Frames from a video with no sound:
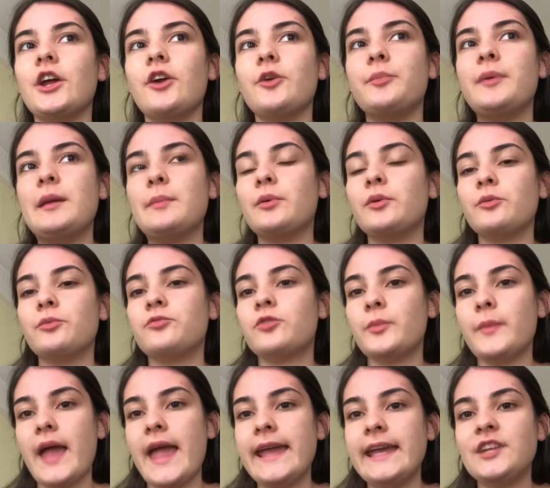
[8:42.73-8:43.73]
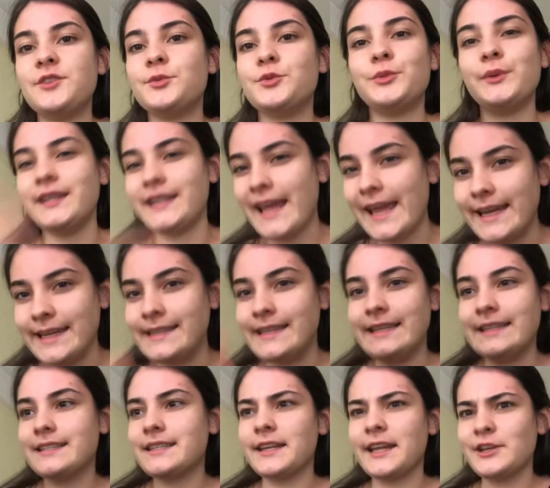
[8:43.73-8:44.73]
people from age between
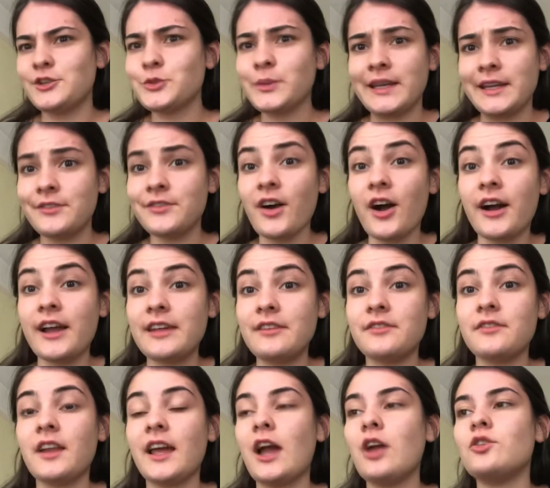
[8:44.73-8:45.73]
18 to 25.